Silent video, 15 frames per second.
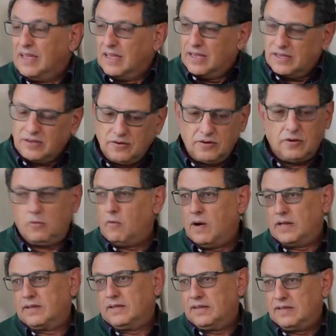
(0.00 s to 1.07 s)
And you know
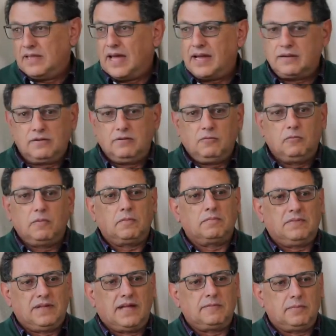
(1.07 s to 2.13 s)
what? That
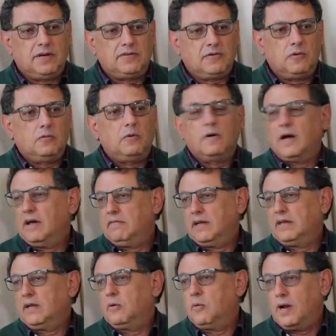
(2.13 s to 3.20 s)
person won't have
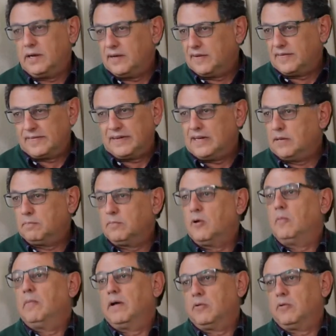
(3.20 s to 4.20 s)
any quality sleep no matter